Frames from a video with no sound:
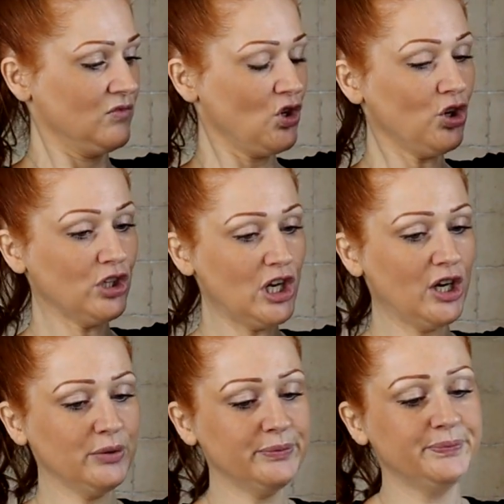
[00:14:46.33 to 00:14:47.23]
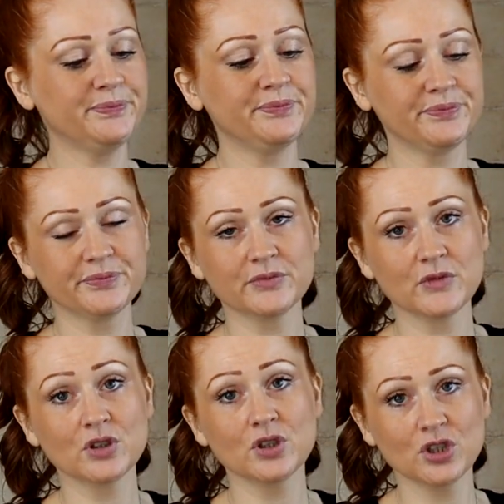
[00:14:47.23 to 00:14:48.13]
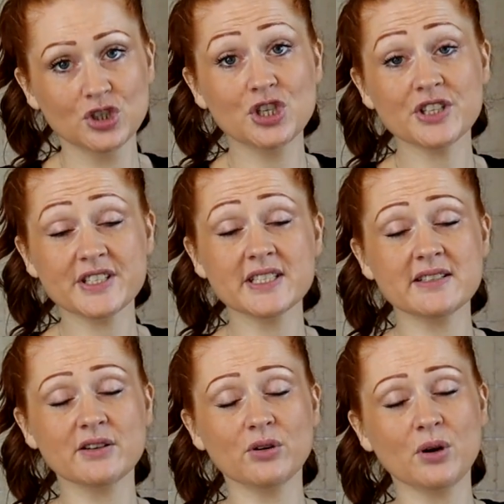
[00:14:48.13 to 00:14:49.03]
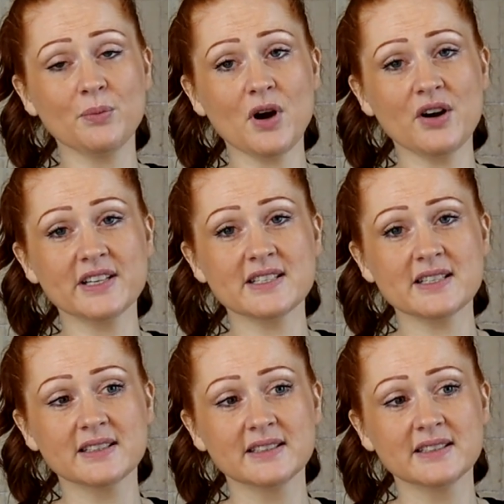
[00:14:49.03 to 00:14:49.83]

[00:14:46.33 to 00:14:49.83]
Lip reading: on low, just until combined.